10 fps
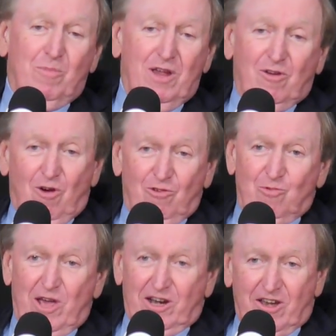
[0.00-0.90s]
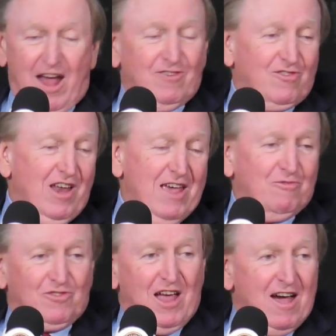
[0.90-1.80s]
because we had a nice
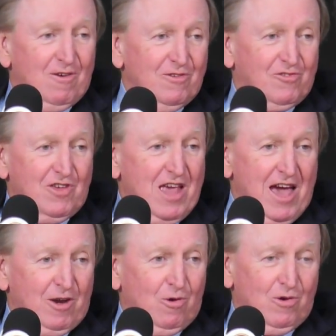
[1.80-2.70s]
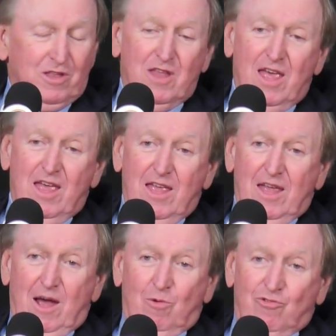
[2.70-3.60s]
lifestyle in Seattle and
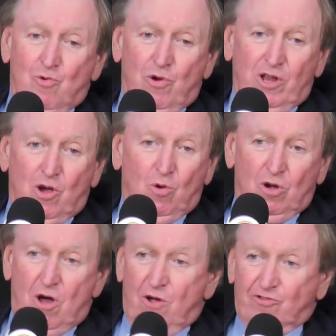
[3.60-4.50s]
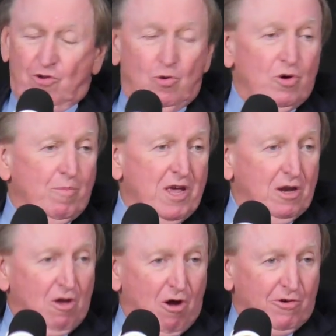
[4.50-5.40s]
I was going to go to law school and be
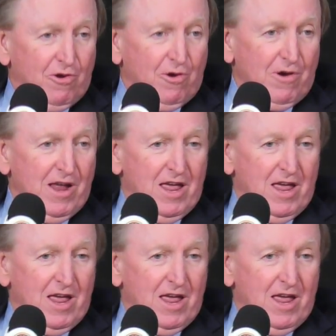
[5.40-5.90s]
a lawyer.